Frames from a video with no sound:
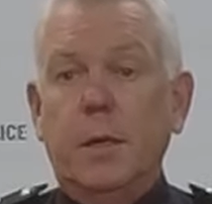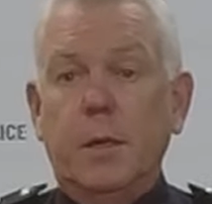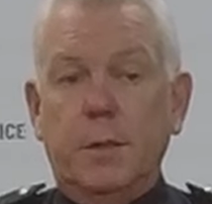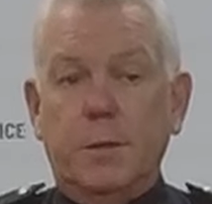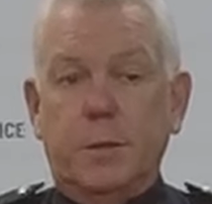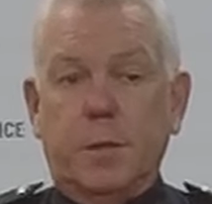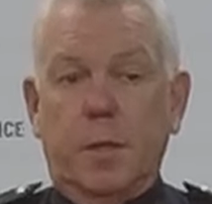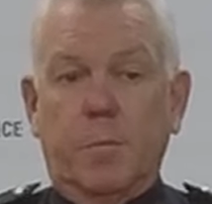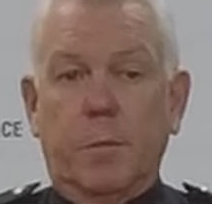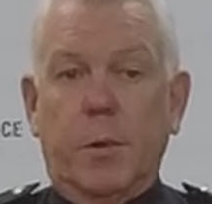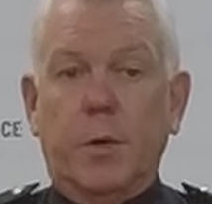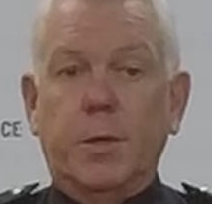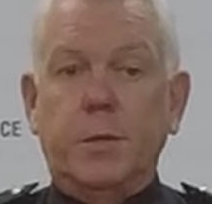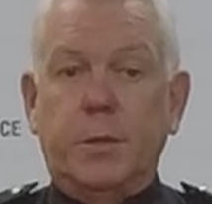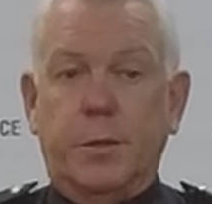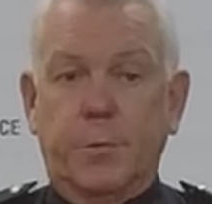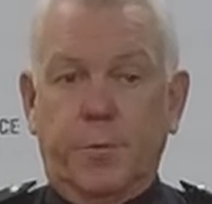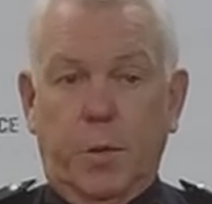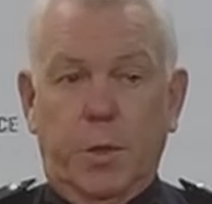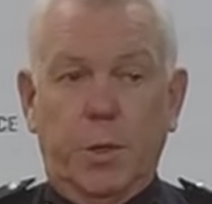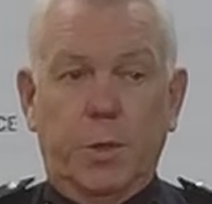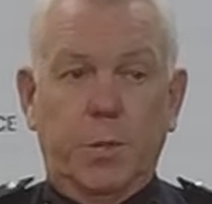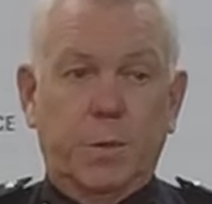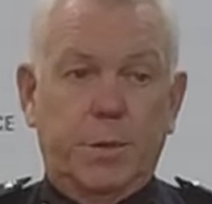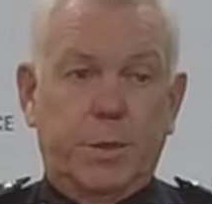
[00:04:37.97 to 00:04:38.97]
So most of
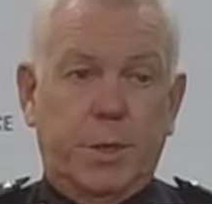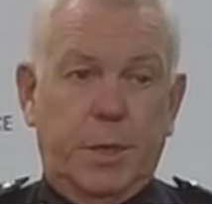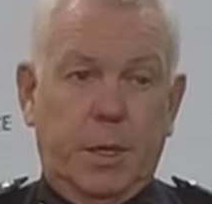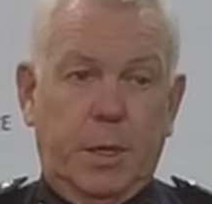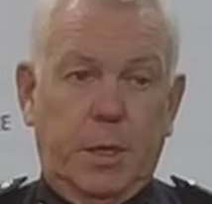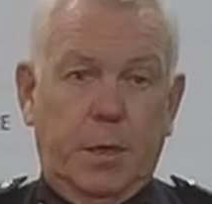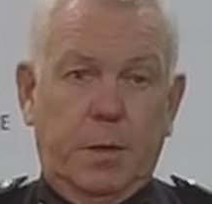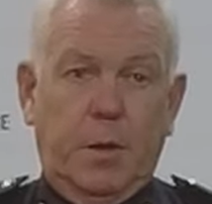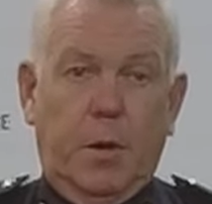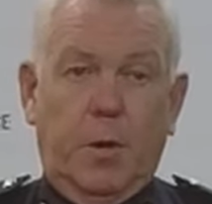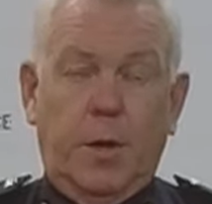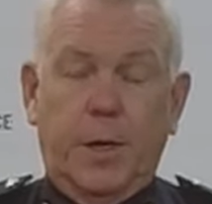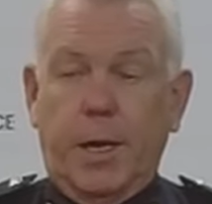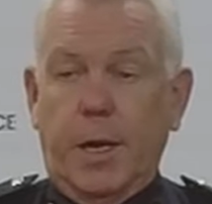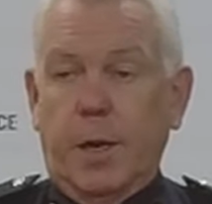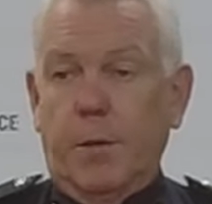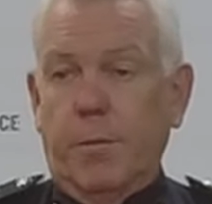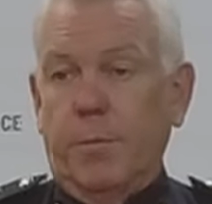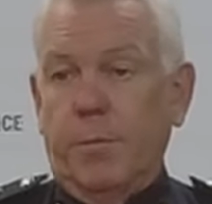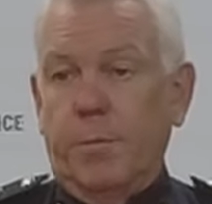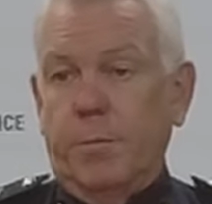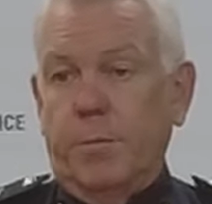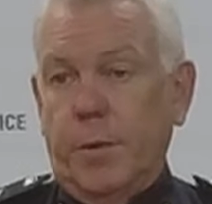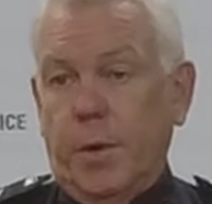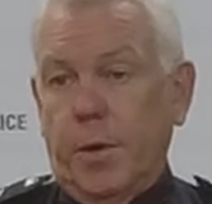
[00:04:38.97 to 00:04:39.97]
what you'll see on our
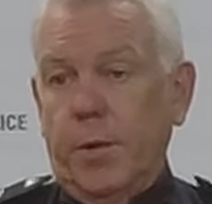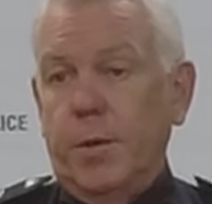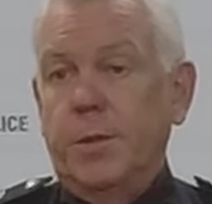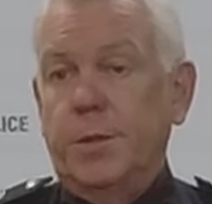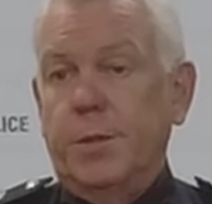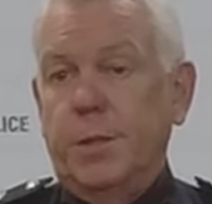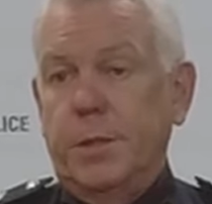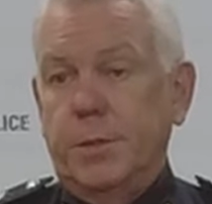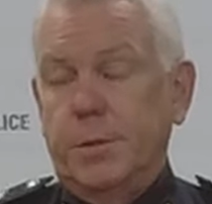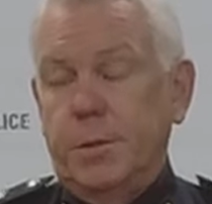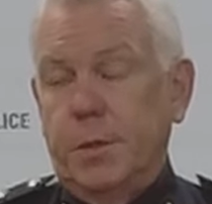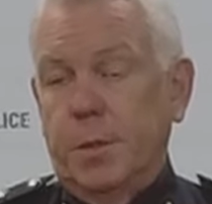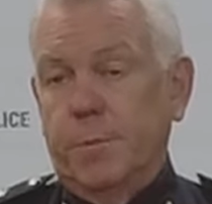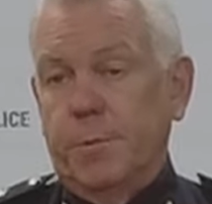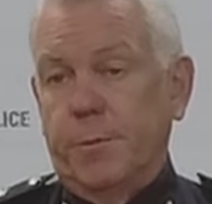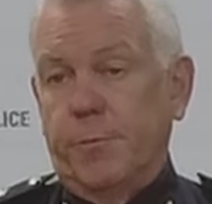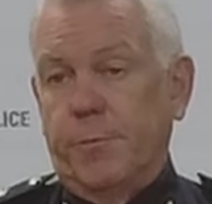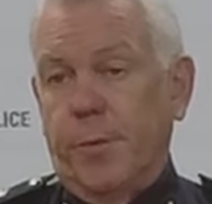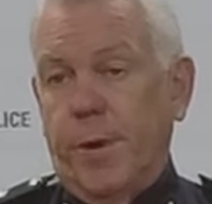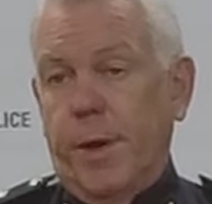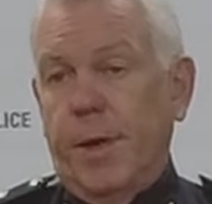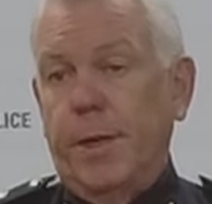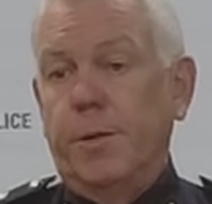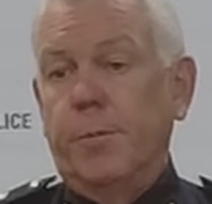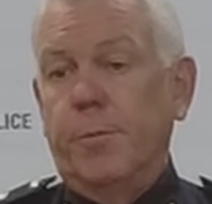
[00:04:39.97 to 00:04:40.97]
roads in terms
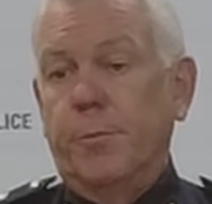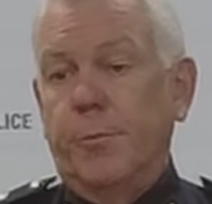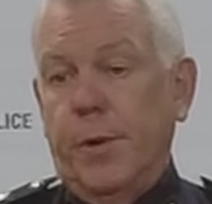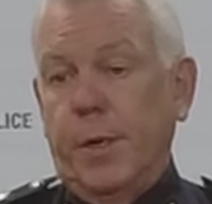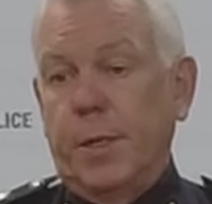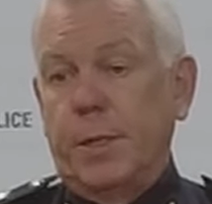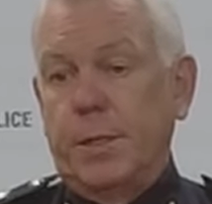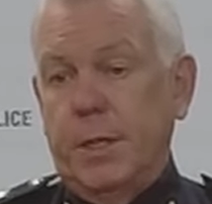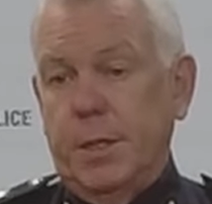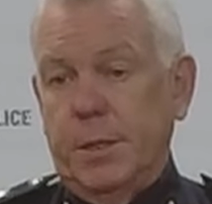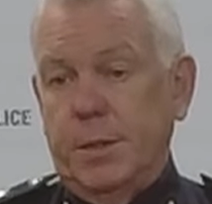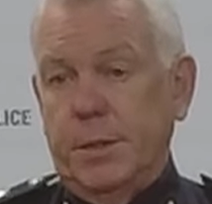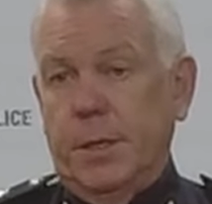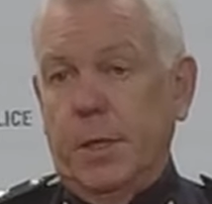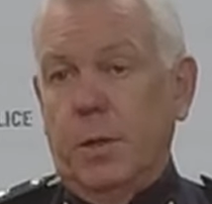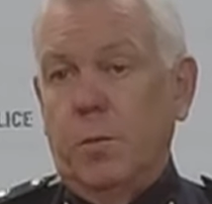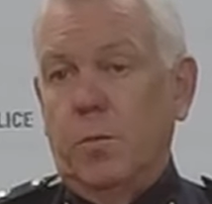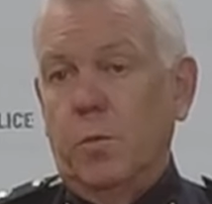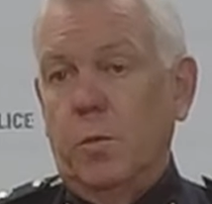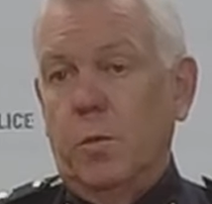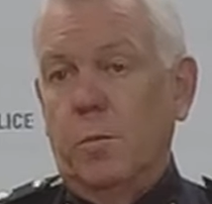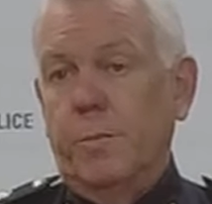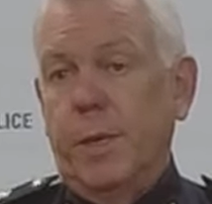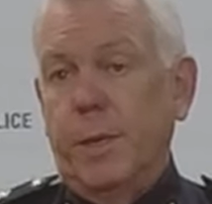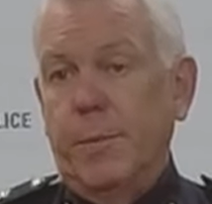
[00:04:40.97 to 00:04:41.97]
of random drug testing
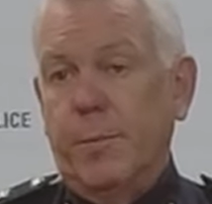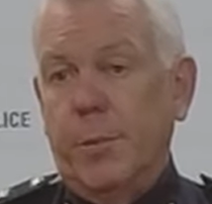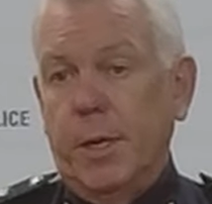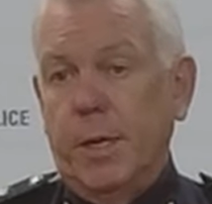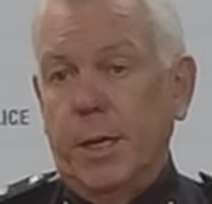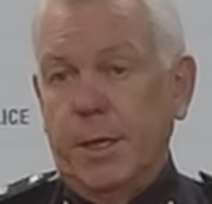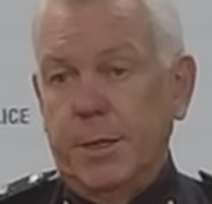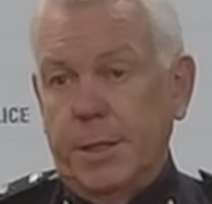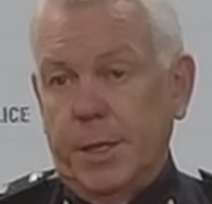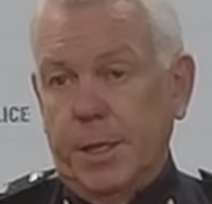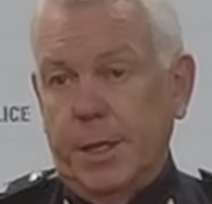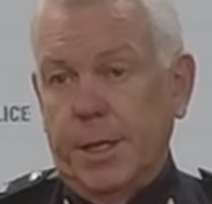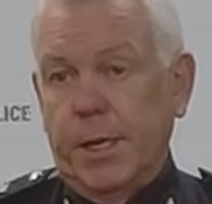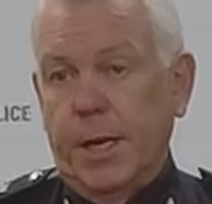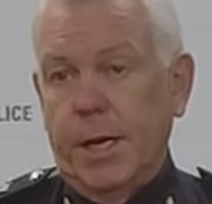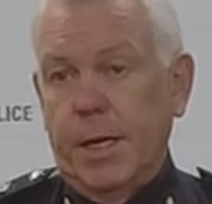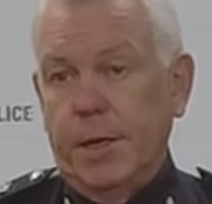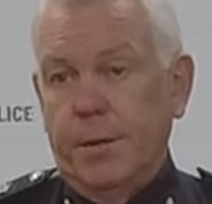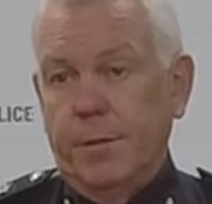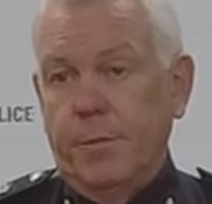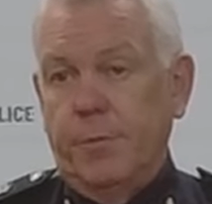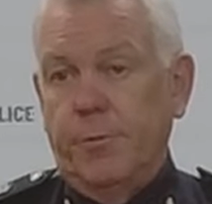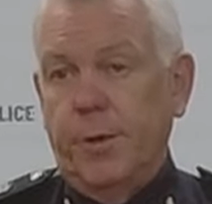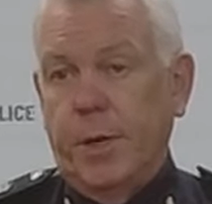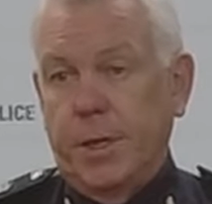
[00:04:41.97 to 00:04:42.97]
will be by our
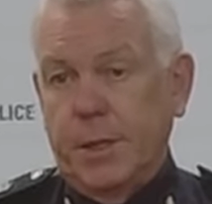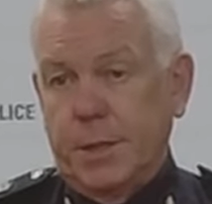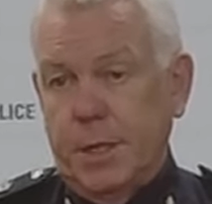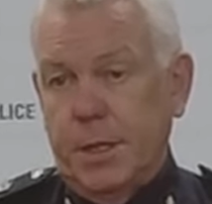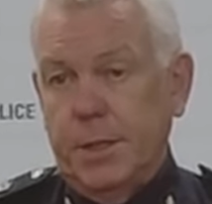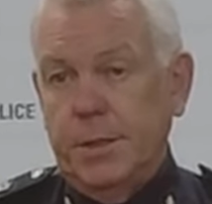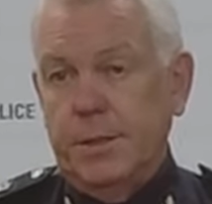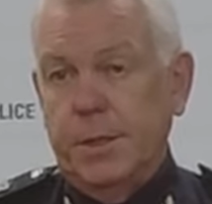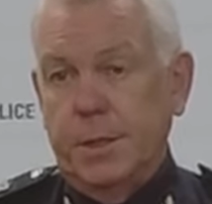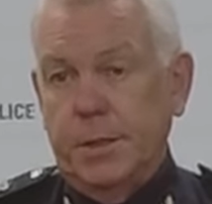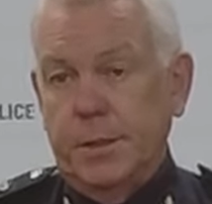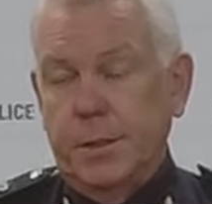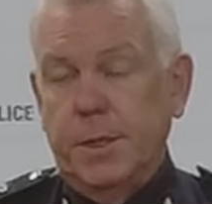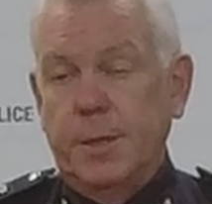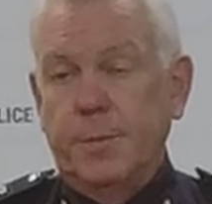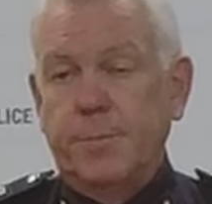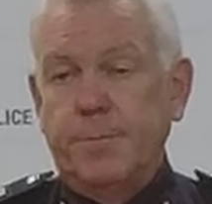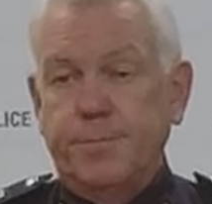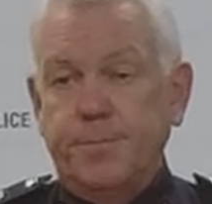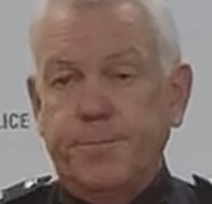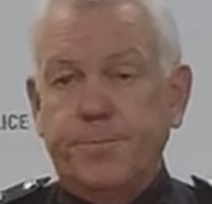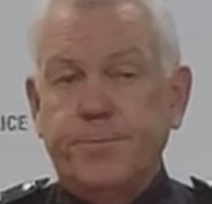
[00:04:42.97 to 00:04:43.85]
dedicated drug testing team.